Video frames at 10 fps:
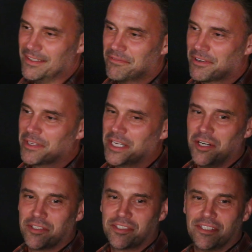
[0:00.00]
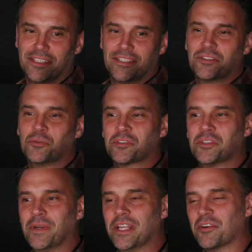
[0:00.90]
very hard to talk to,
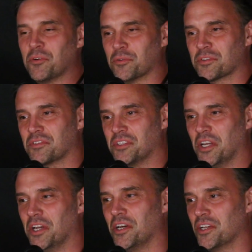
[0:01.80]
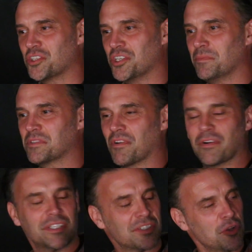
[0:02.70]
and of course to her she was
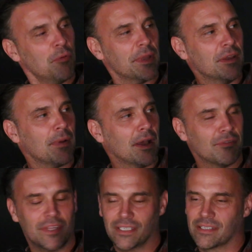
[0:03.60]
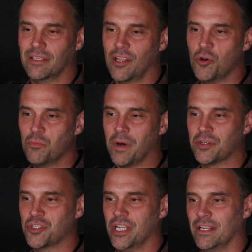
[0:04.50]
very snobby about this low
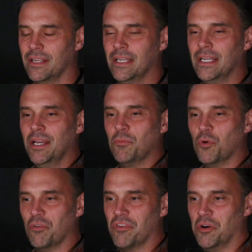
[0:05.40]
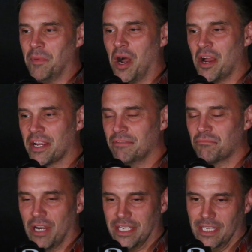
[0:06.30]
budget war film. I
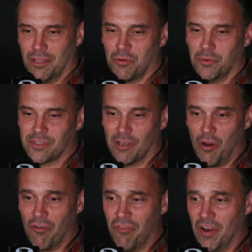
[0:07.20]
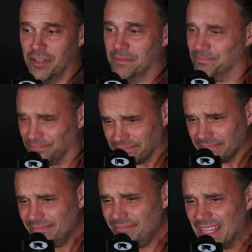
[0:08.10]
read it, thought it was a lot of fun,
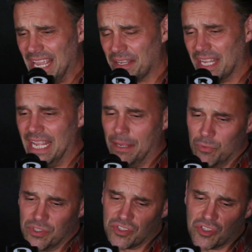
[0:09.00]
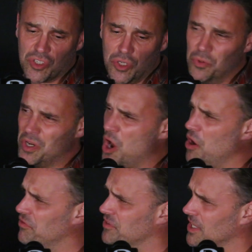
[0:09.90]
and it was soon
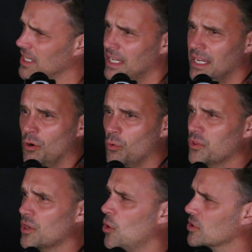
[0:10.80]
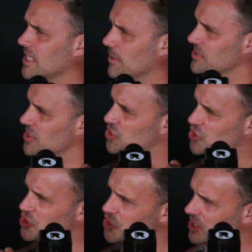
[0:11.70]
after all the lockdowns had
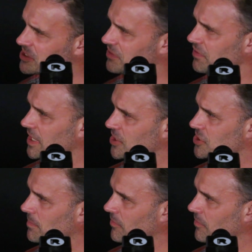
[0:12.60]
just finished. Am